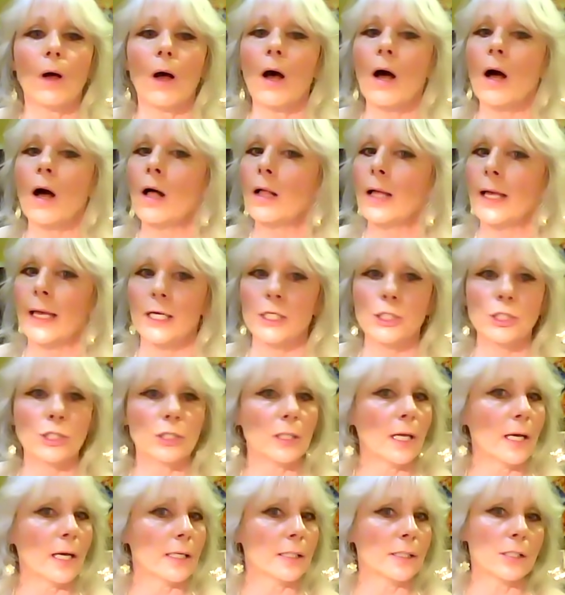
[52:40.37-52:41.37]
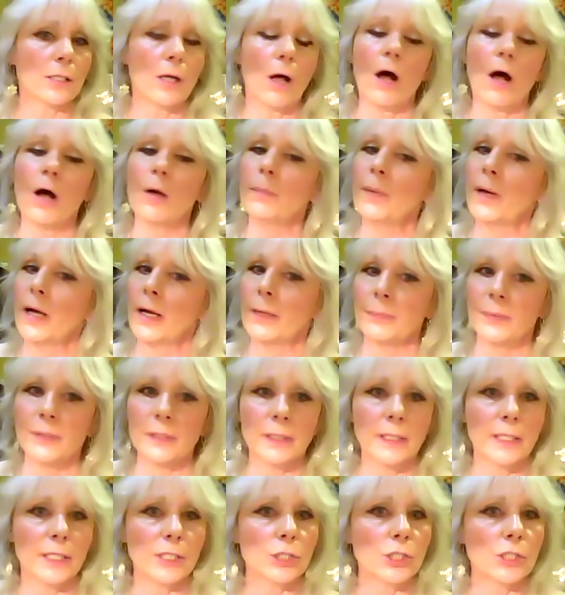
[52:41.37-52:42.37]
all echelons, all
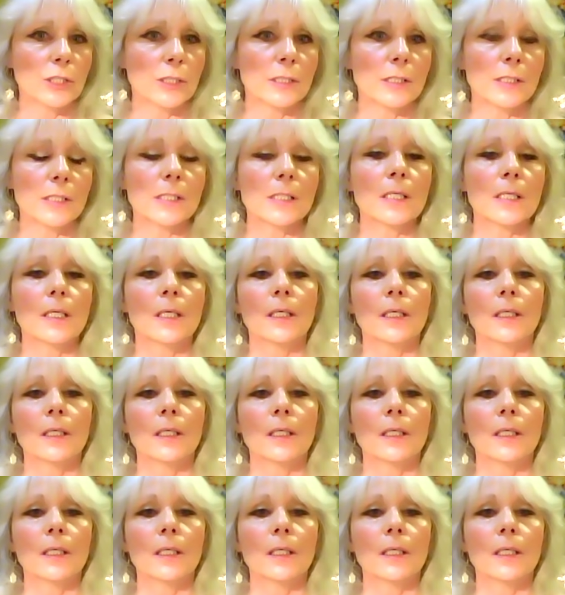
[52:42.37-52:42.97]
populations.